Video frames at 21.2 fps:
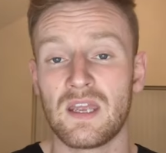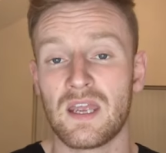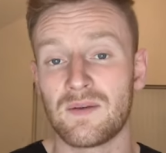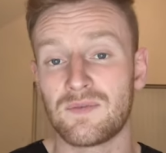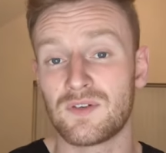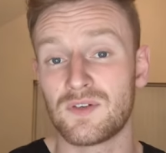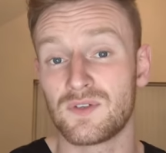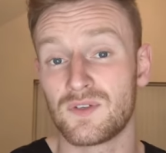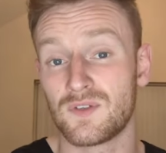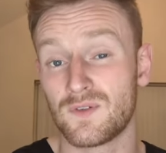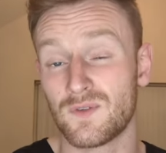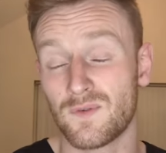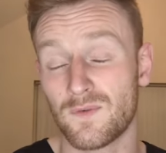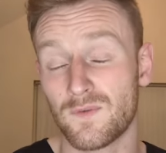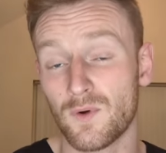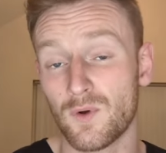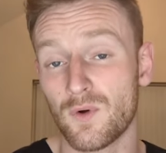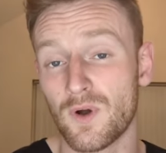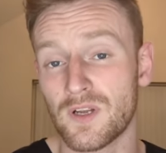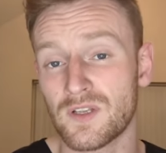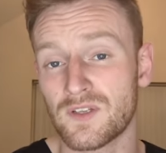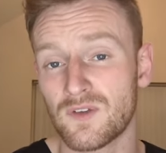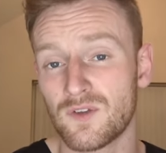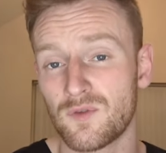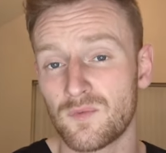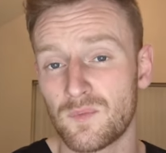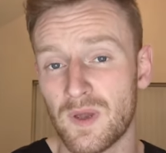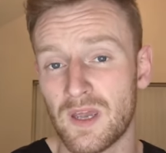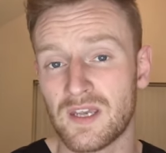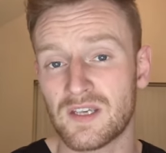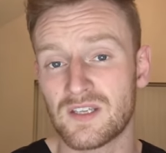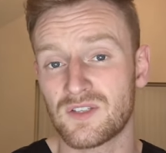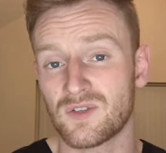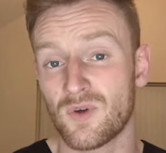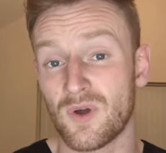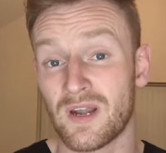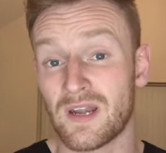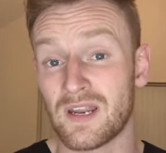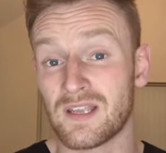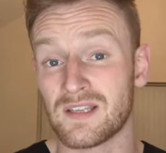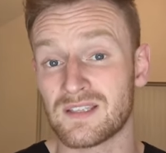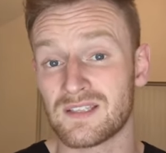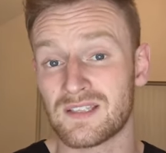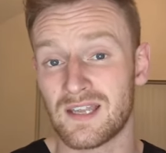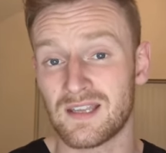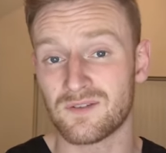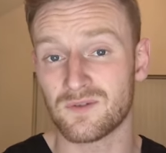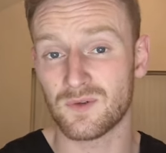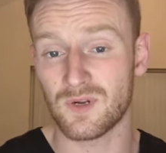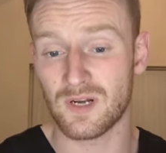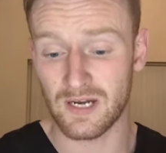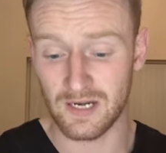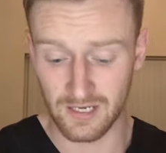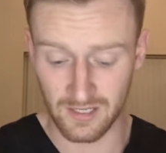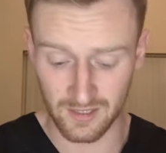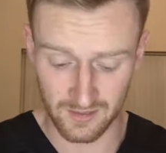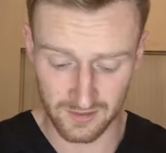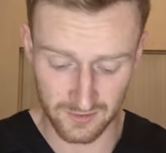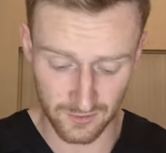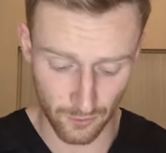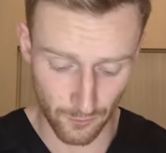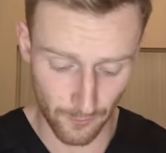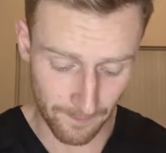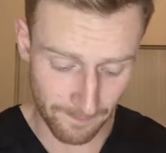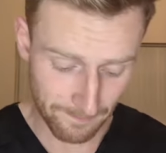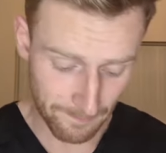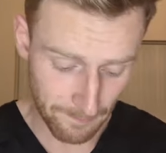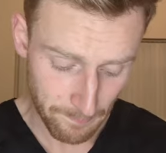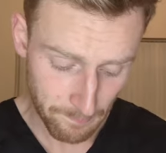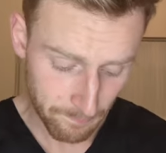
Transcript: if she uses a fluoride toothpaste, or any incidental cleaning at all.